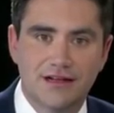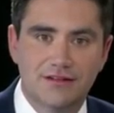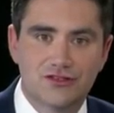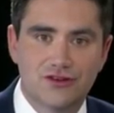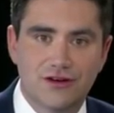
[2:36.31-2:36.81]

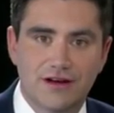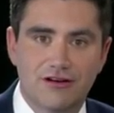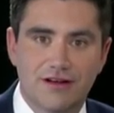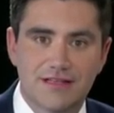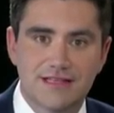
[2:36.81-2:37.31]
to try
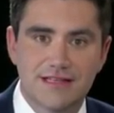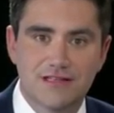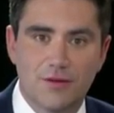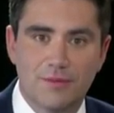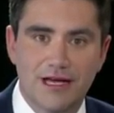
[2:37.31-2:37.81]
and
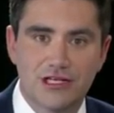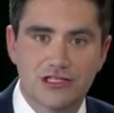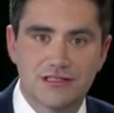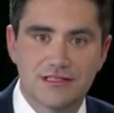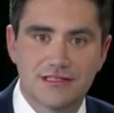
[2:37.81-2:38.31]
assess our
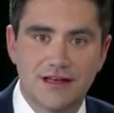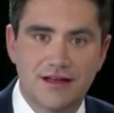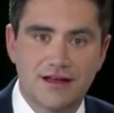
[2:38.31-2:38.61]
patients